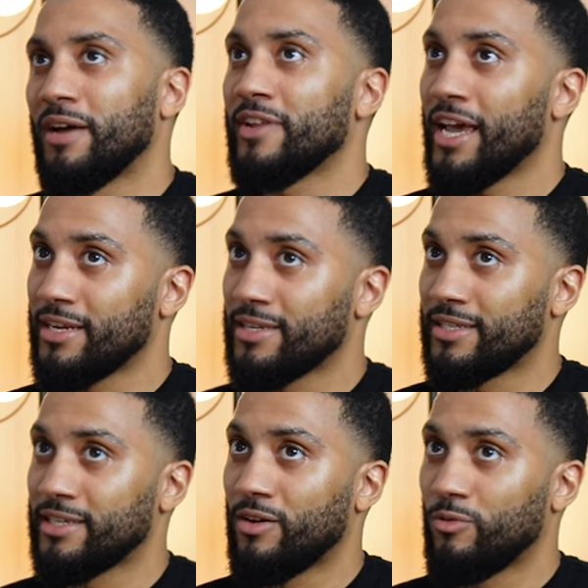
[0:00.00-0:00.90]
have an
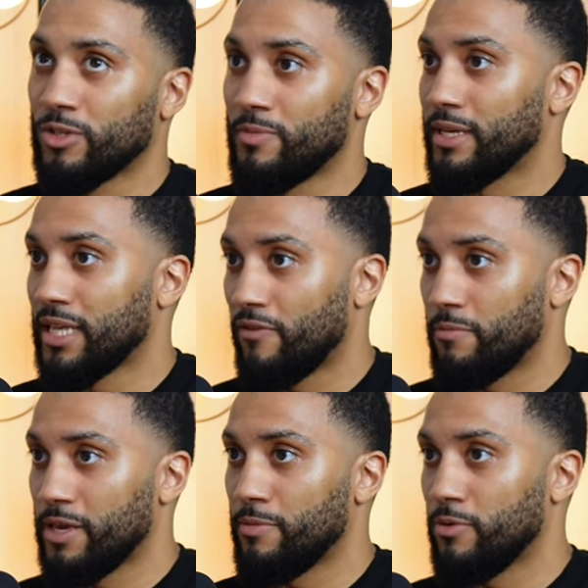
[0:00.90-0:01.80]
agency that automates that for
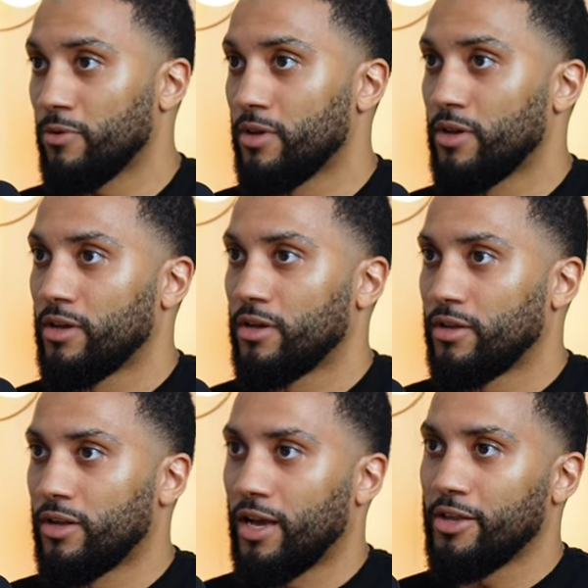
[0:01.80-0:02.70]
people. Yeah.
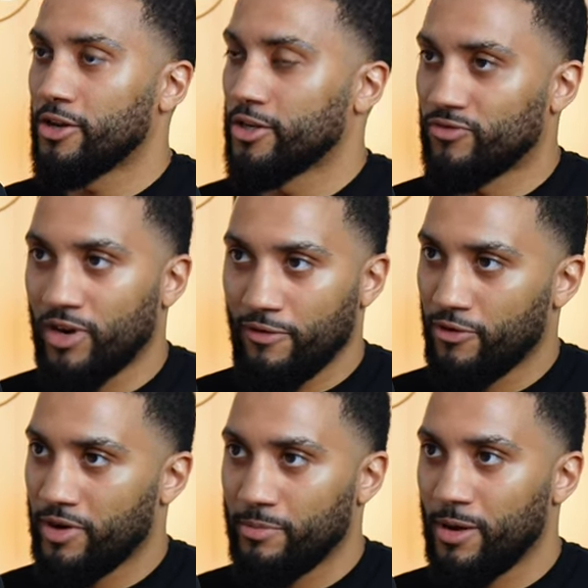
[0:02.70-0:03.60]
And you could just run it
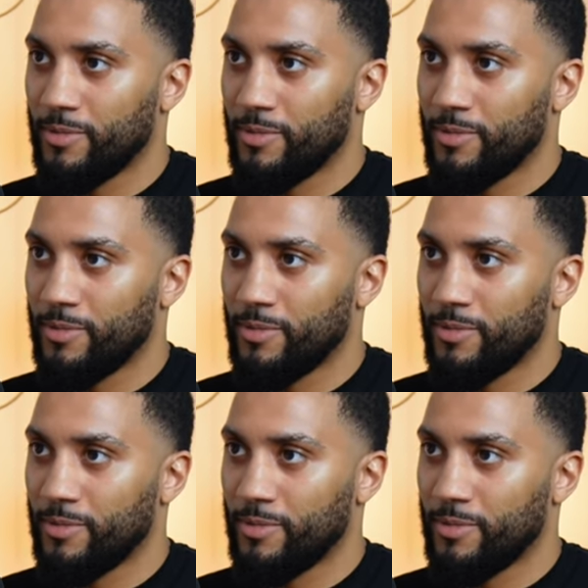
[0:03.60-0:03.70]
through Repurpose.